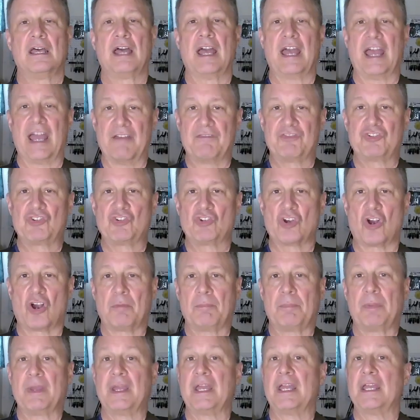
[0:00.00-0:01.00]
F
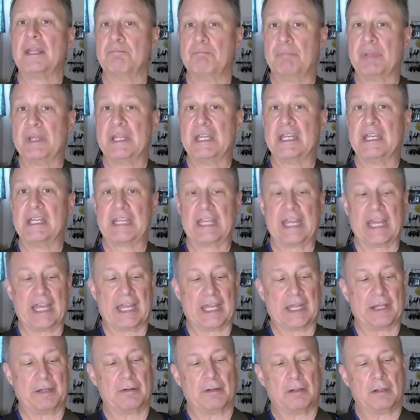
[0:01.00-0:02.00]
sharp, and B
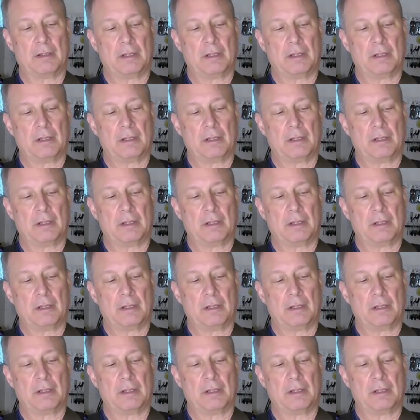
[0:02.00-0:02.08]
again.